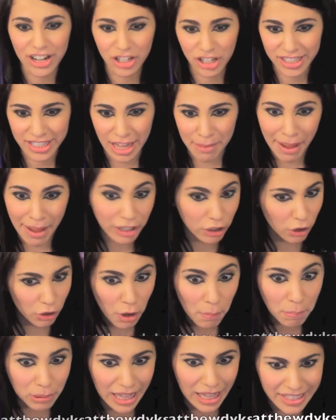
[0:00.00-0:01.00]
I just set my
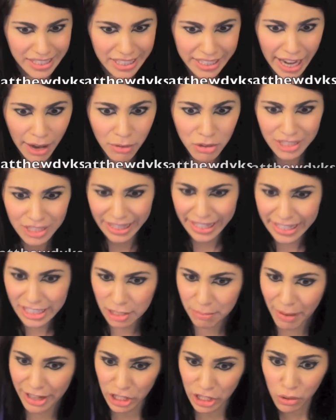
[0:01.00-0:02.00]
Google Plus account to link
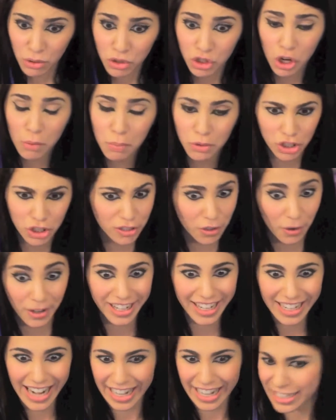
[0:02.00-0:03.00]
to my YouTube, which is already
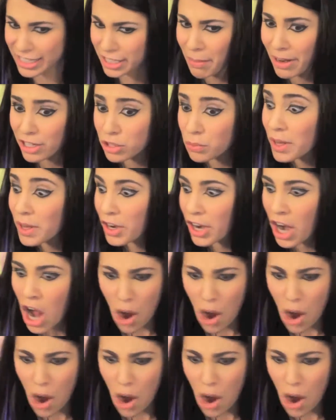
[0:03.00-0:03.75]
connected to my Twitter,